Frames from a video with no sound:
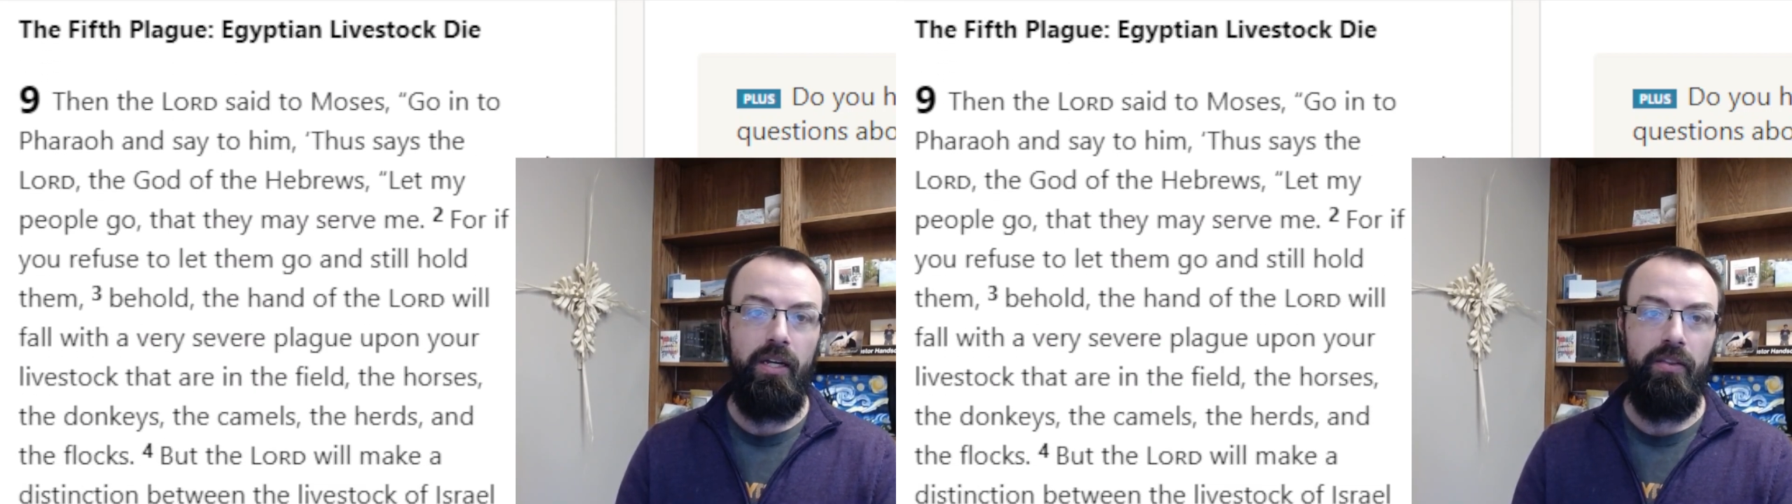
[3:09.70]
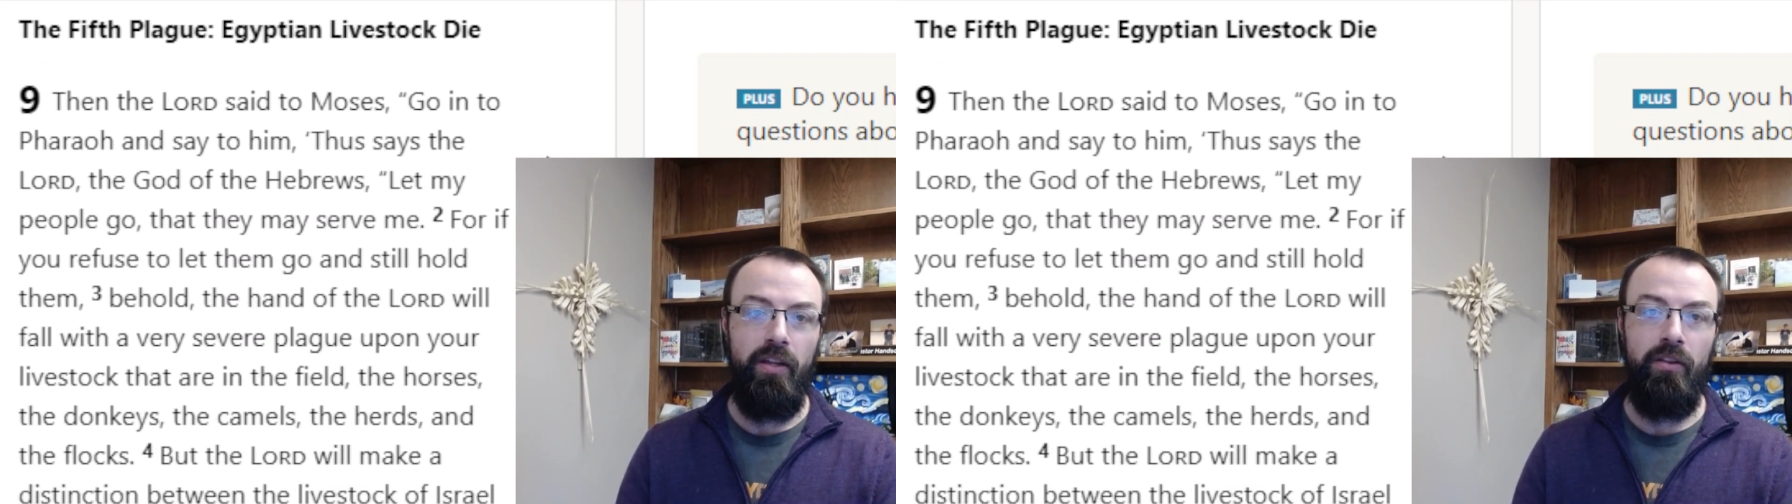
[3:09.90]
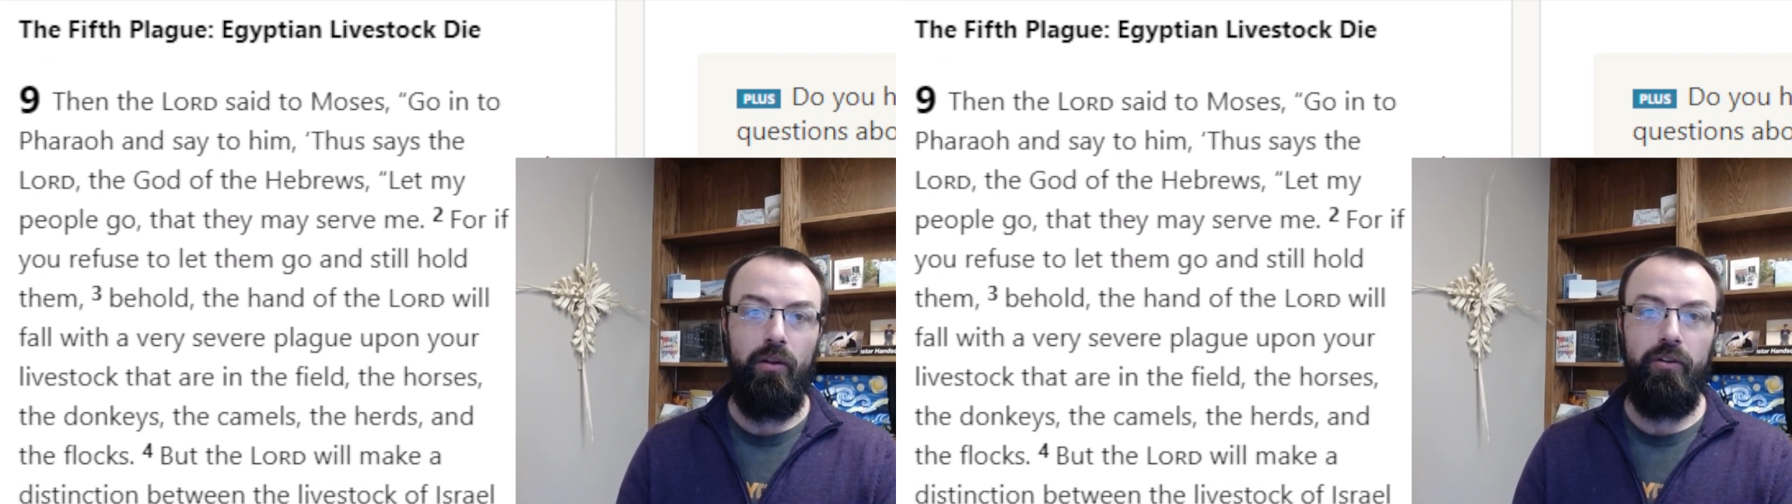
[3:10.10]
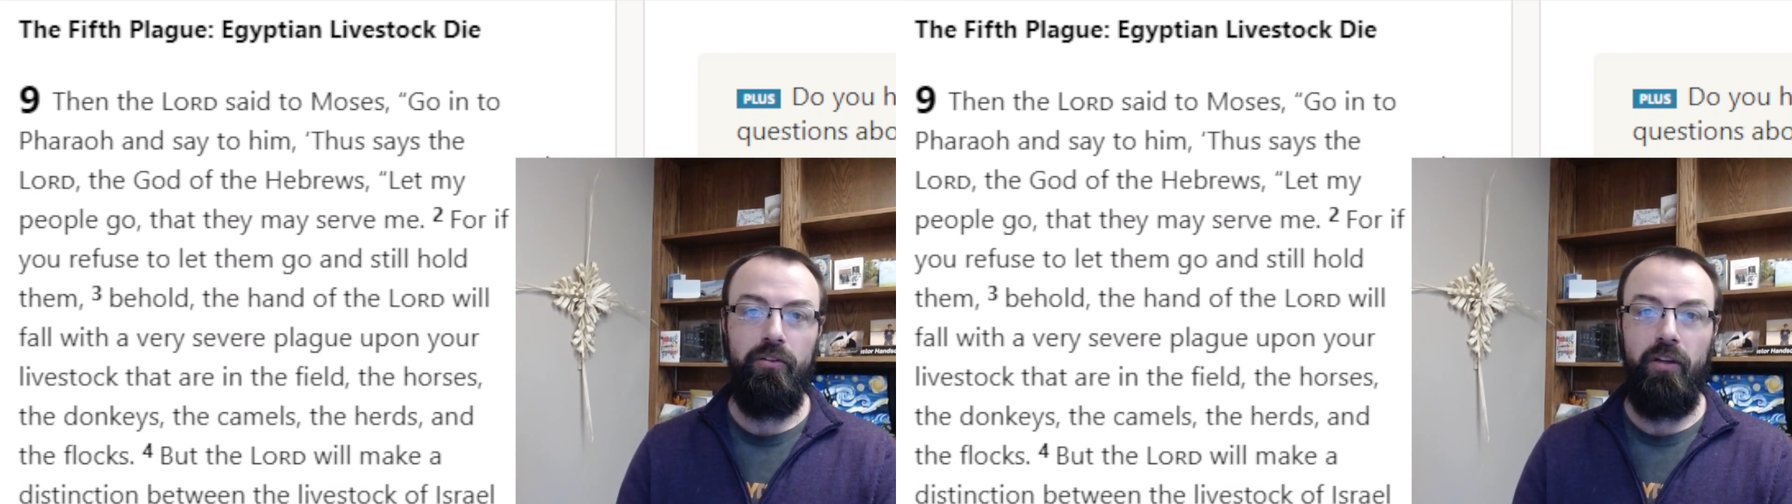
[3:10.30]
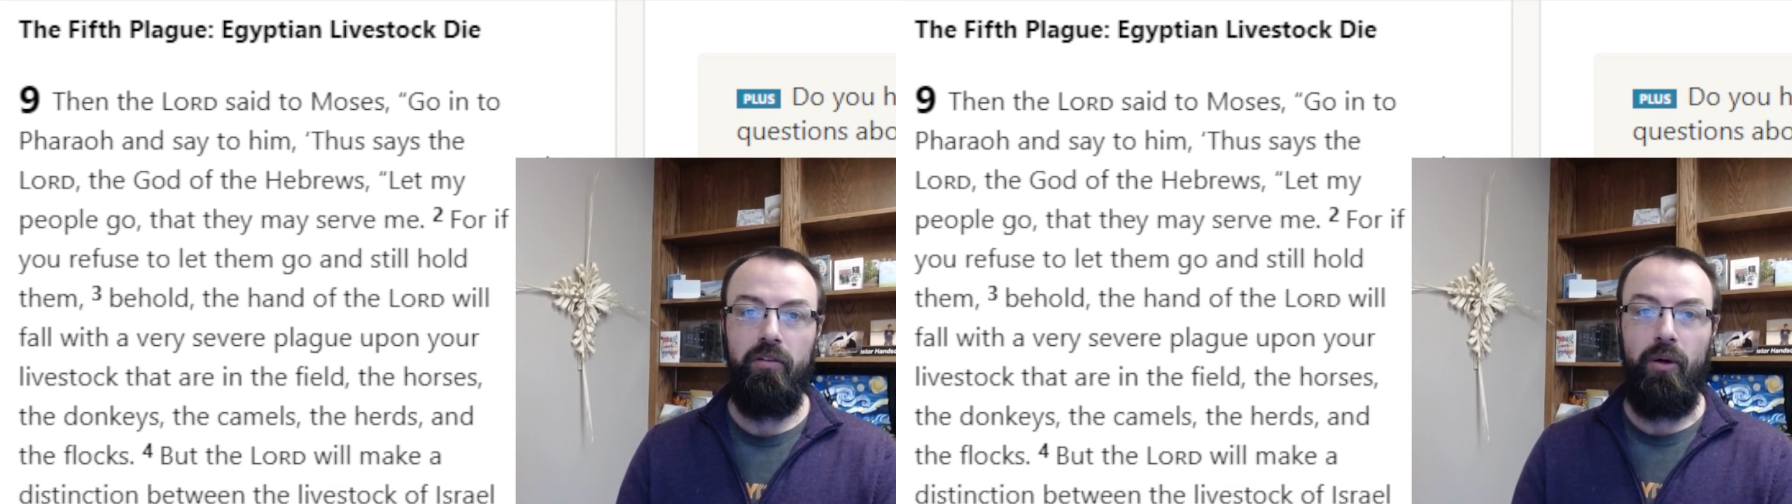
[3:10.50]
Then the Lord
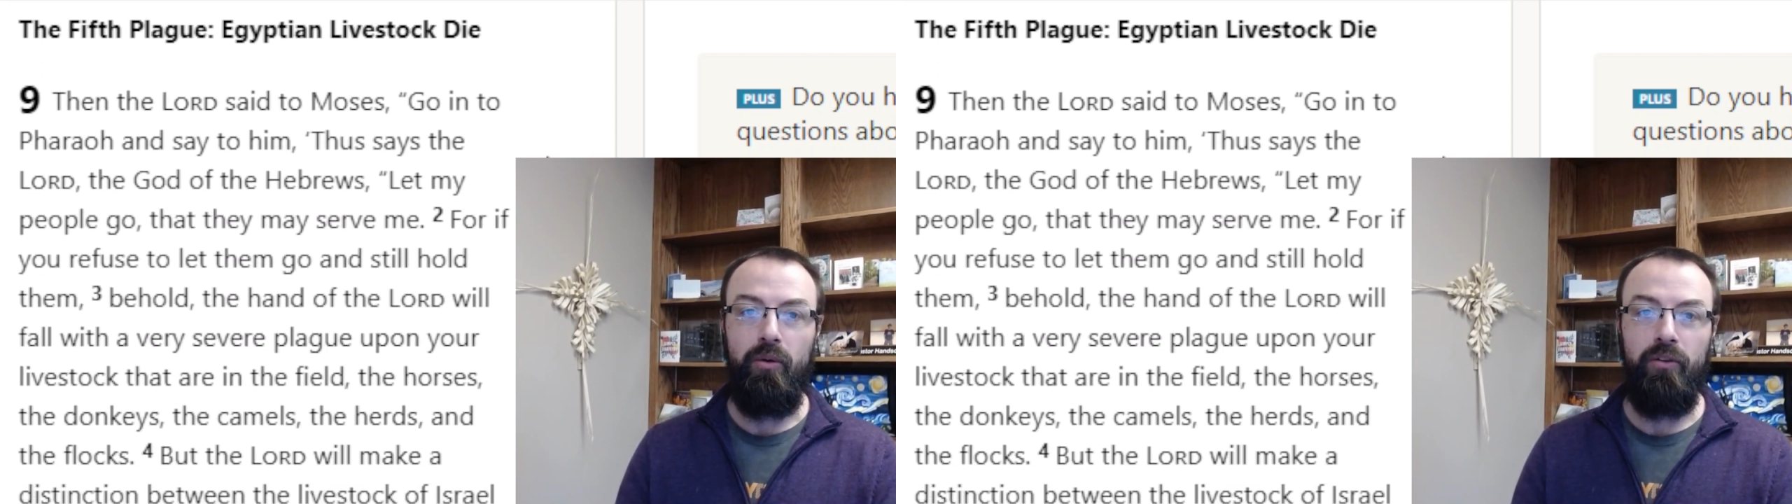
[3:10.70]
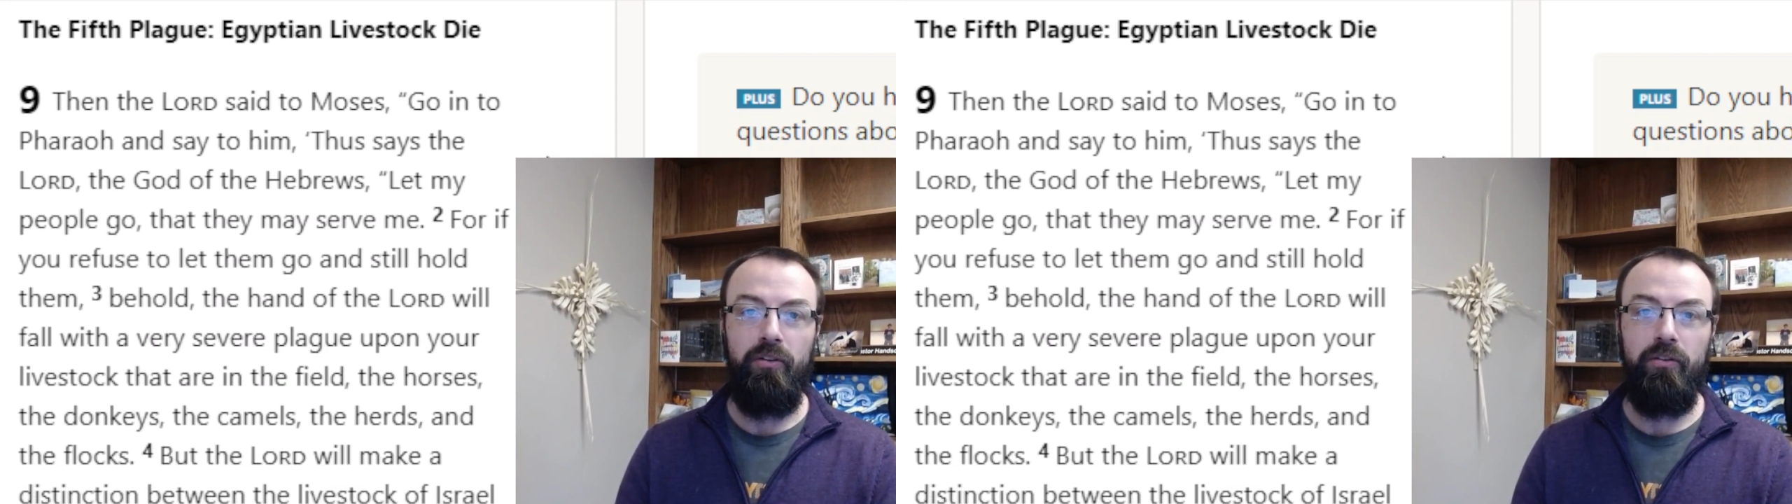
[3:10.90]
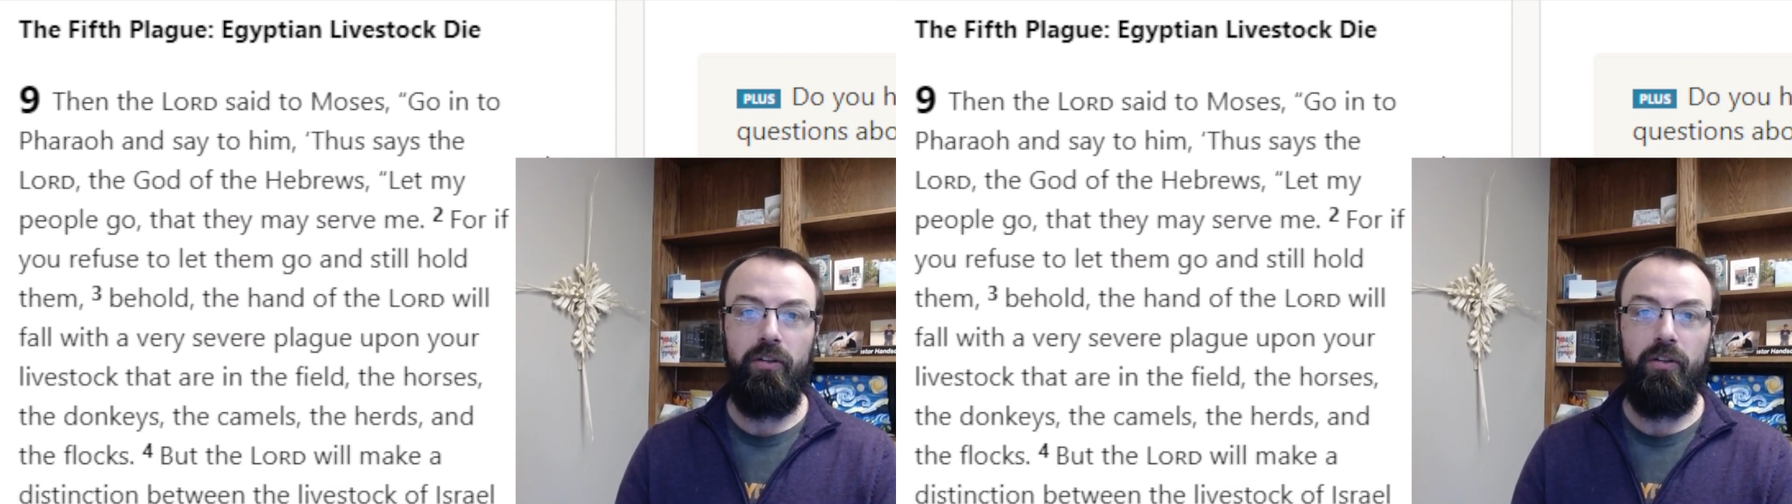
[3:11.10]
said to Moses,